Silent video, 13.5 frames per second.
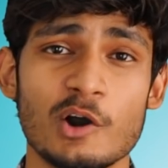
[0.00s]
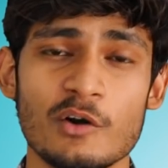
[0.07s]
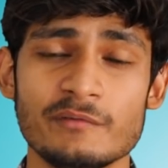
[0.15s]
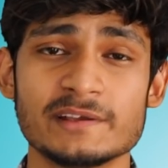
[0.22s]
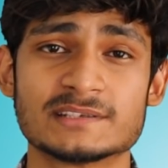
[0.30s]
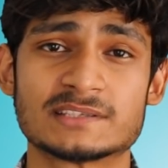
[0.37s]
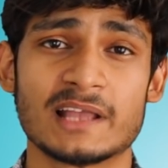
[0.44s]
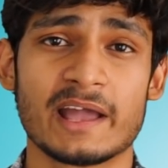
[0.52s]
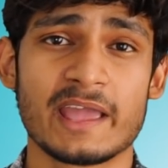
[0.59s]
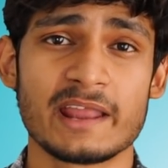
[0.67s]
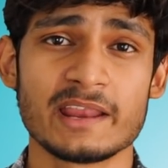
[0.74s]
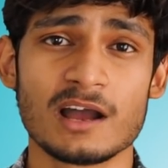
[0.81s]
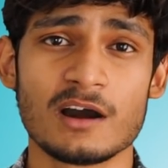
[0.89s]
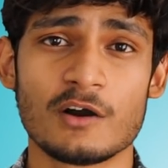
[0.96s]
lobe is the
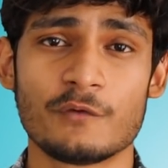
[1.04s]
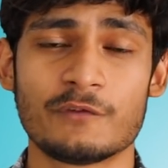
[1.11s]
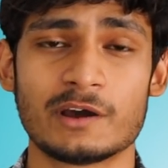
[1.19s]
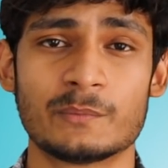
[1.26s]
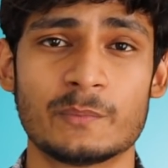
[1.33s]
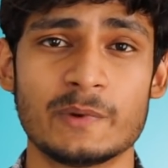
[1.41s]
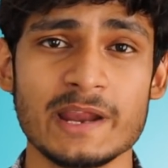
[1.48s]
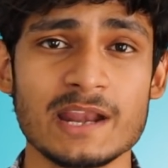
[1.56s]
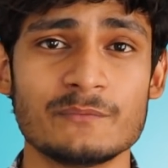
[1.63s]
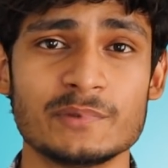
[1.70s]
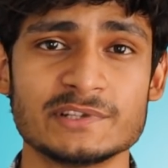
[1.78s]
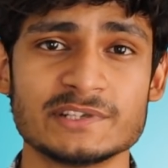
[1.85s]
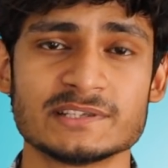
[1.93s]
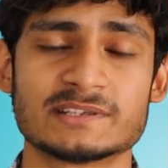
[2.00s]
area of our brain
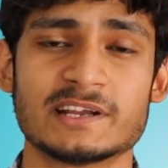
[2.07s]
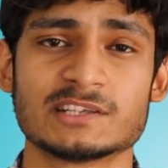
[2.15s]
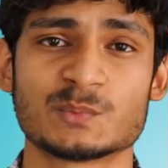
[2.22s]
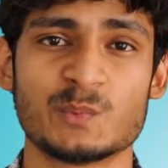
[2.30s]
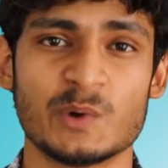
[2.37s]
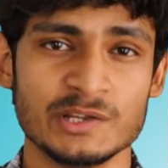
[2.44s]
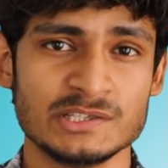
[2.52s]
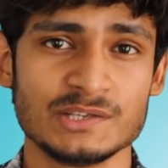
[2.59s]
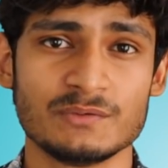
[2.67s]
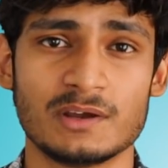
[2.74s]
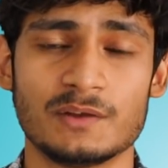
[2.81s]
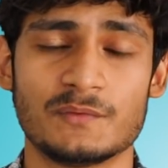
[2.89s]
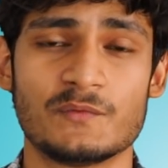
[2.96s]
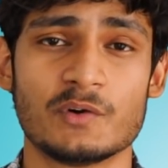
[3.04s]
which is
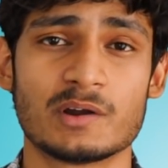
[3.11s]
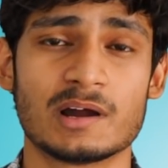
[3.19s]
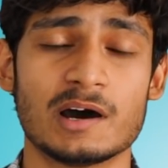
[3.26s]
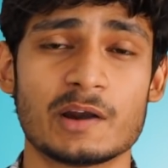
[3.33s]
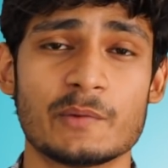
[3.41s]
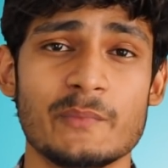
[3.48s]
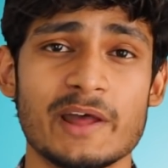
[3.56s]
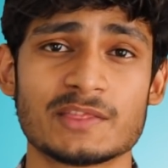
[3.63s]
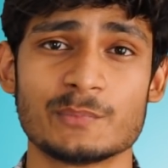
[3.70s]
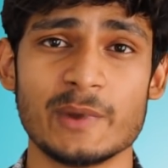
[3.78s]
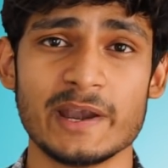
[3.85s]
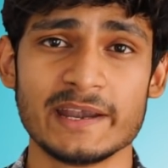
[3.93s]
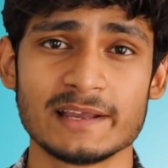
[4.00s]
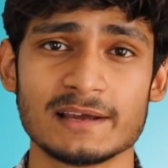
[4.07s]
responsible for our
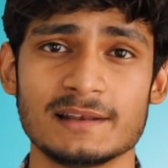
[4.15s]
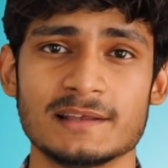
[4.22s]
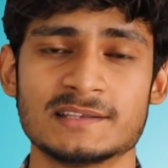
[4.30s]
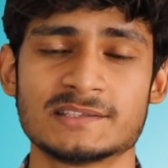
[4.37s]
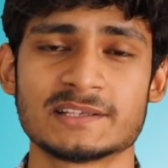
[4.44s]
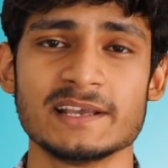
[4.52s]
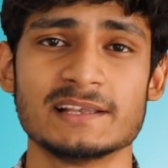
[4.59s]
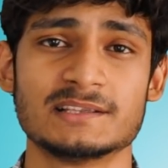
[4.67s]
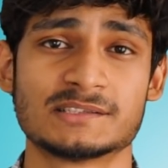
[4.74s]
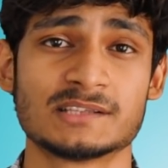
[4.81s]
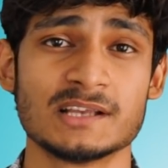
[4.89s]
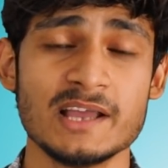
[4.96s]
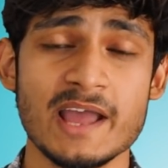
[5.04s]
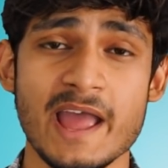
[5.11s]
mathematical
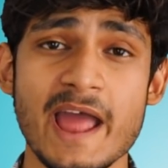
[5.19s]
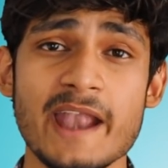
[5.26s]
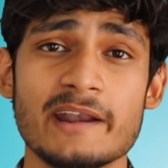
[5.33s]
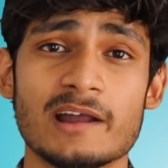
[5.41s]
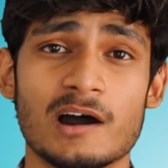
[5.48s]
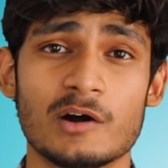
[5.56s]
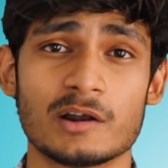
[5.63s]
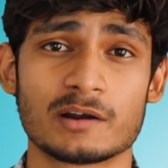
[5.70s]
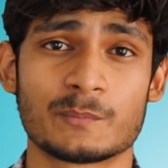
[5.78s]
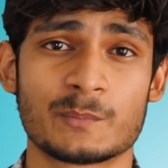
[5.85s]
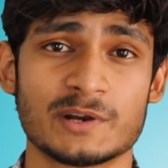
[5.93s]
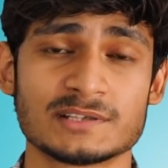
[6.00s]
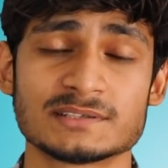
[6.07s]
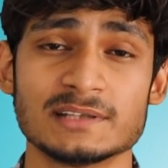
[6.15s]
skills and our
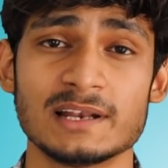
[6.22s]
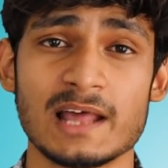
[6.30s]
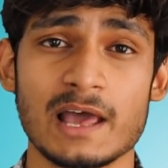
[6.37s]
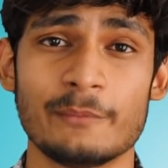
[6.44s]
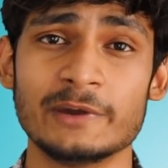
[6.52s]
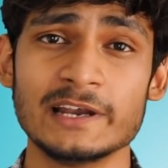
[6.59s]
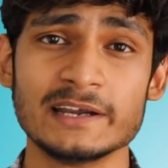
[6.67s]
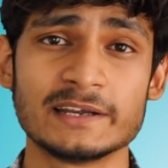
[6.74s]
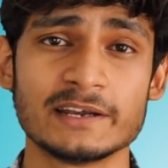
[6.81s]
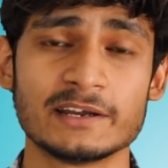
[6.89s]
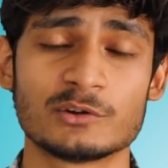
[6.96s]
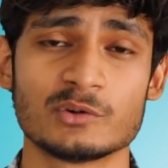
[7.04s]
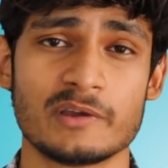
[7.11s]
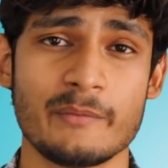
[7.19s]
personal
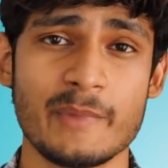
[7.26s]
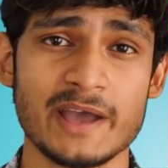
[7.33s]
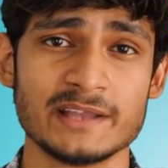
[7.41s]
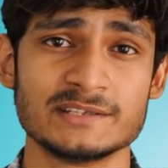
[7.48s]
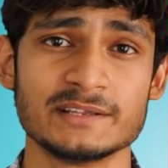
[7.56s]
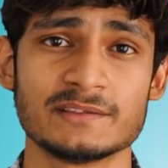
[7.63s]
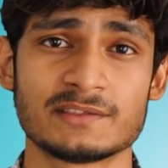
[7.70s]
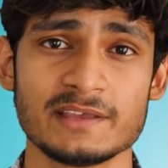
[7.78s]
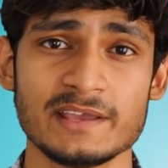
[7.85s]
ability to imagine